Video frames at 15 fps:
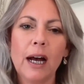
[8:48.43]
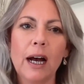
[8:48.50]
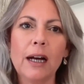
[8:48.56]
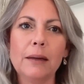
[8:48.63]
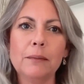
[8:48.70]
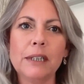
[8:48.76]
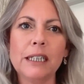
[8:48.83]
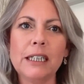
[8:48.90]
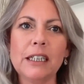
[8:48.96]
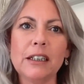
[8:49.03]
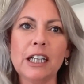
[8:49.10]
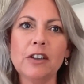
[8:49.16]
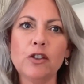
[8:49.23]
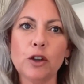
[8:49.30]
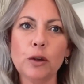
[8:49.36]

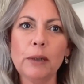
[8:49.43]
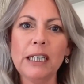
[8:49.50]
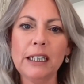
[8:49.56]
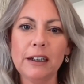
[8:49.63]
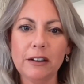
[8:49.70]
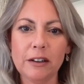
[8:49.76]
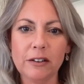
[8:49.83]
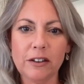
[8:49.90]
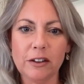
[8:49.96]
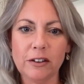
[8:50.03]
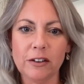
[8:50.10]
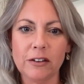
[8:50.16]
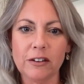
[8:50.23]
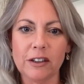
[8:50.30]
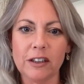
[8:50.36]
There's too many
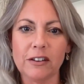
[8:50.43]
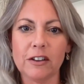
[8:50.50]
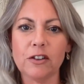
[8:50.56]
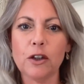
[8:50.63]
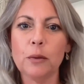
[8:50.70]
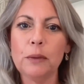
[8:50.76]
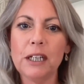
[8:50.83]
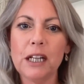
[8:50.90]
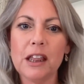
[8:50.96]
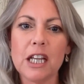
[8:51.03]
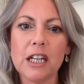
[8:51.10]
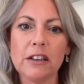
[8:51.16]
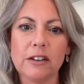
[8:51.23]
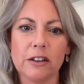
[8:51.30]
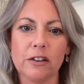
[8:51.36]
inconsistencies. There's too many
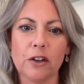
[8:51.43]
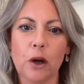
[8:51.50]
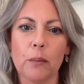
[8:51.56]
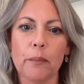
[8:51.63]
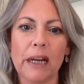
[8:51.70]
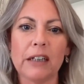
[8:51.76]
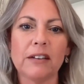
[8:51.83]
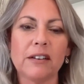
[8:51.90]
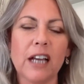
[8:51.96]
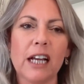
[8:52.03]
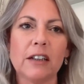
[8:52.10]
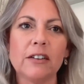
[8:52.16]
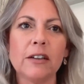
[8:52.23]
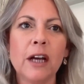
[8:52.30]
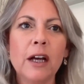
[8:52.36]
things that don't make
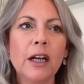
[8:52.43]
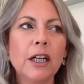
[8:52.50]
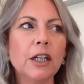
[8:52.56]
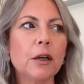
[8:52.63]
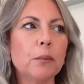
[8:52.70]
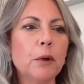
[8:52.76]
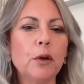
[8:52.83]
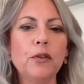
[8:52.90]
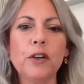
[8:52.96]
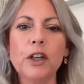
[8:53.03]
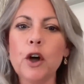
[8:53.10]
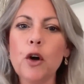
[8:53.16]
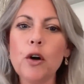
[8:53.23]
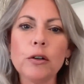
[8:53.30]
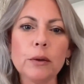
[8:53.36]
sense.
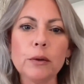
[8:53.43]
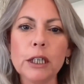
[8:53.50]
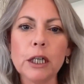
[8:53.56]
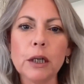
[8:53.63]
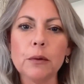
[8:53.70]
Moving on,